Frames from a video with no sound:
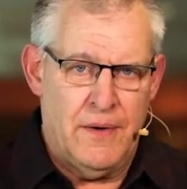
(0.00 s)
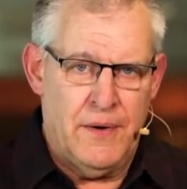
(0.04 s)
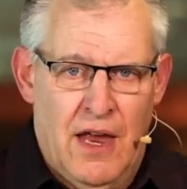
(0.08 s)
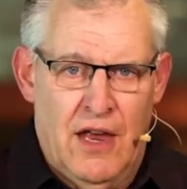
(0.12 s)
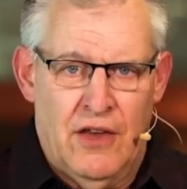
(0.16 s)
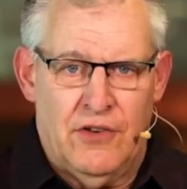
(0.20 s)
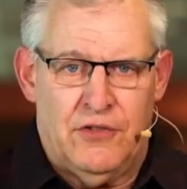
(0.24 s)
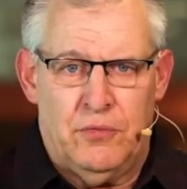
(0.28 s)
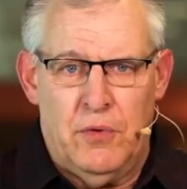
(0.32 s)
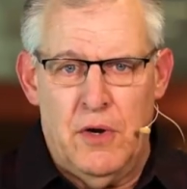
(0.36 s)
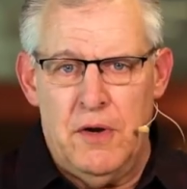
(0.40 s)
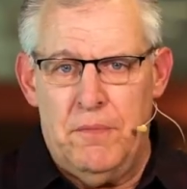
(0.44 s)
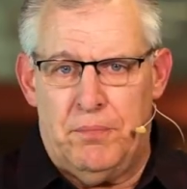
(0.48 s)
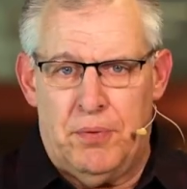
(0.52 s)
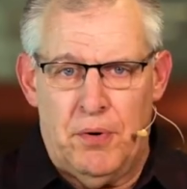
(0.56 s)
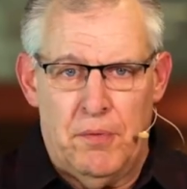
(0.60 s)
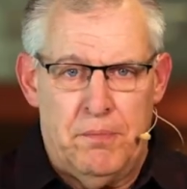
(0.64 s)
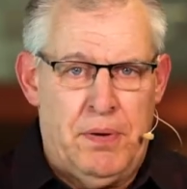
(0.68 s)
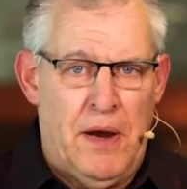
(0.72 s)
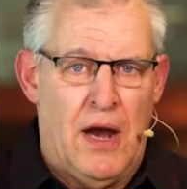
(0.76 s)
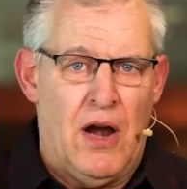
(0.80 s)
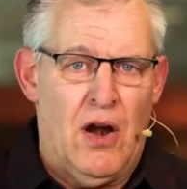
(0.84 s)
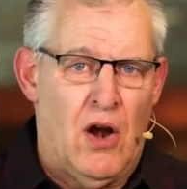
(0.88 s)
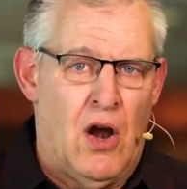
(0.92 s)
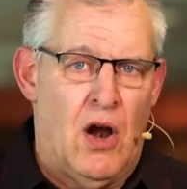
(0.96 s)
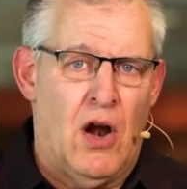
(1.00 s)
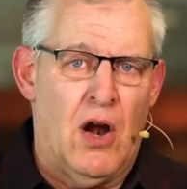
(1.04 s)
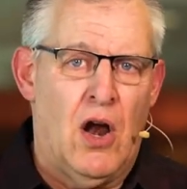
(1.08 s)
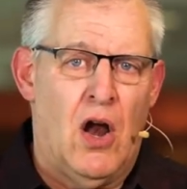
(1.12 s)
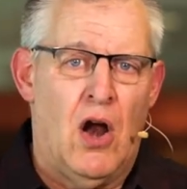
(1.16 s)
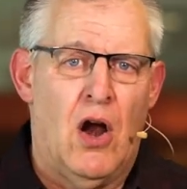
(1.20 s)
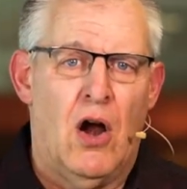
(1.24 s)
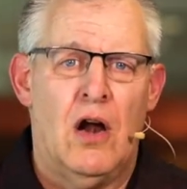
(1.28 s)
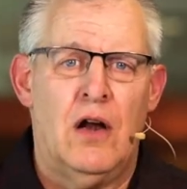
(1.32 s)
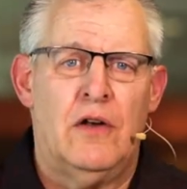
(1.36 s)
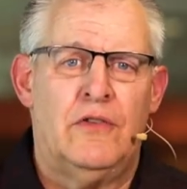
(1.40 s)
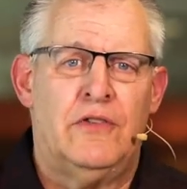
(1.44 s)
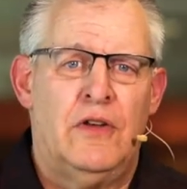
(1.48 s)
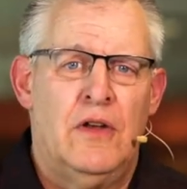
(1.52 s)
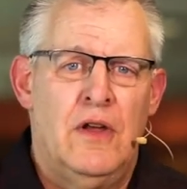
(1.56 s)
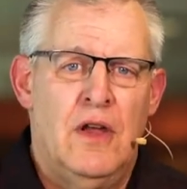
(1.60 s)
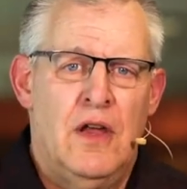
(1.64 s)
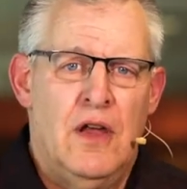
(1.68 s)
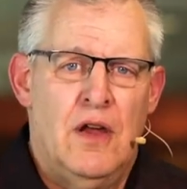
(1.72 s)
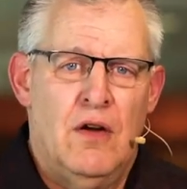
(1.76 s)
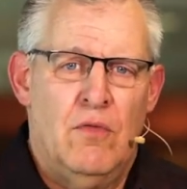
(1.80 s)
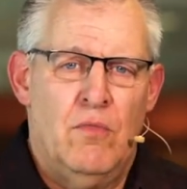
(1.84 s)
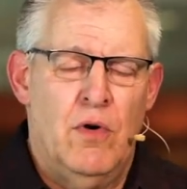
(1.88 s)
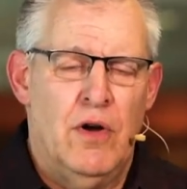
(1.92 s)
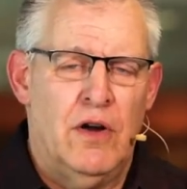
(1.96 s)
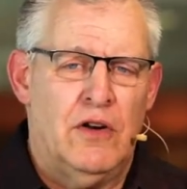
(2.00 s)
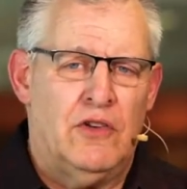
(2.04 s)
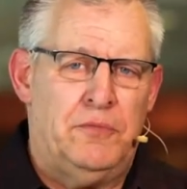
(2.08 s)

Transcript: As we prepare our hearts, we're